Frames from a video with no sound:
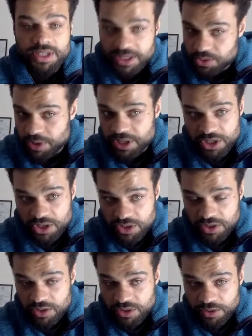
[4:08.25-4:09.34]
That's all I need you to
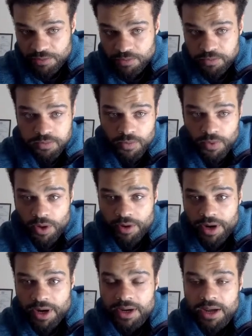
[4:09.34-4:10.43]
do. All
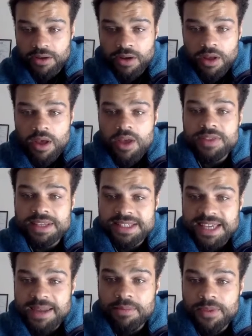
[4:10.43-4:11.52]
right. Now, the
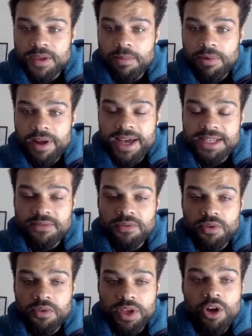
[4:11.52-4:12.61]
same thing applies
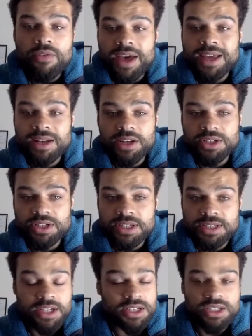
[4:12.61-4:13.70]
for the overhead lunges.
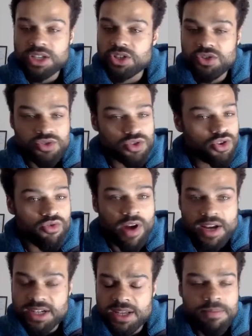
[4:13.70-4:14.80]
I just need you to
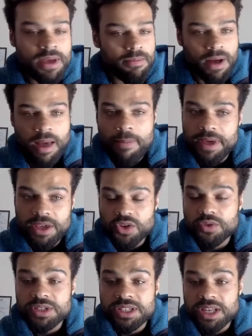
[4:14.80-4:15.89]
gradually, bit by bit,
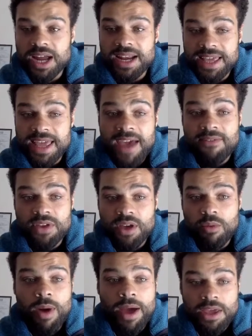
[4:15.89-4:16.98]
use slightly heavier
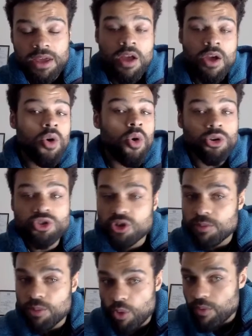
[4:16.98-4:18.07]
weight or do
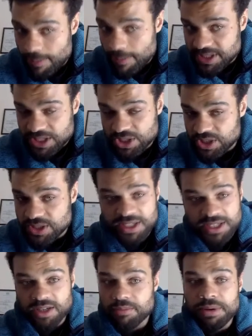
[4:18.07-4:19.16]
more repetitions. It's
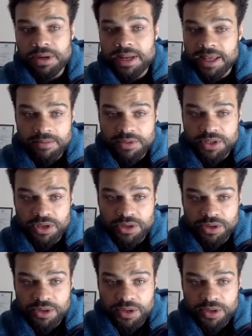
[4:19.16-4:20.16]
completely up to you.